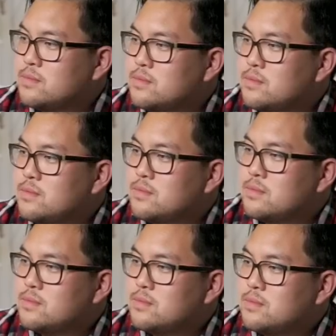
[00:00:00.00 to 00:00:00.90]

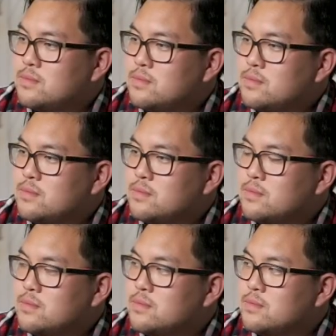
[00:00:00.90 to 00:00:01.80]

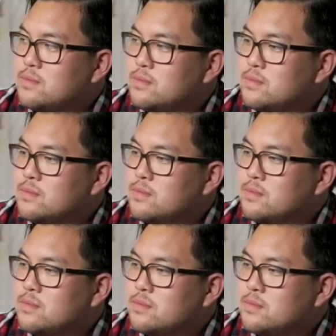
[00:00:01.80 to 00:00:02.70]

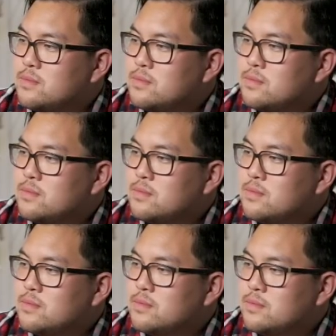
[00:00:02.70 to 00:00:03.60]

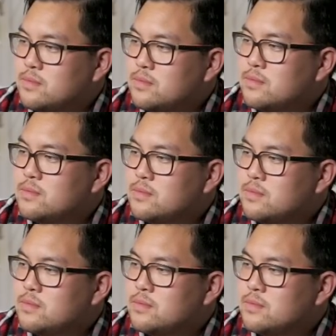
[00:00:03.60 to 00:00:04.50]

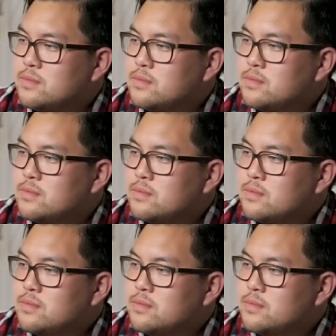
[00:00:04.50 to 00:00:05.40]

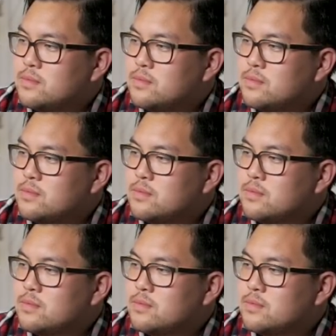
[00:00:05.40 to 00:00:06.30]

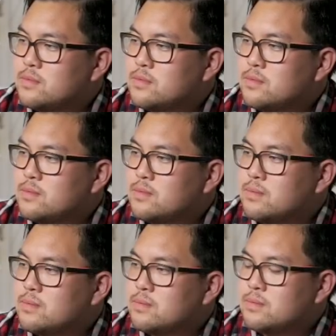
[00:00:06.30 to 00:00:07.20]

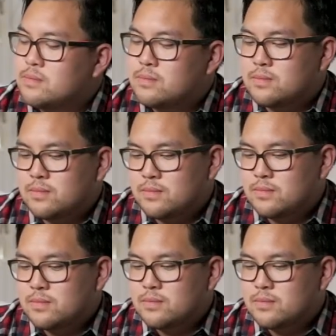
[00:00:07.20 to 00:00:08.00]
The person shown says nothing.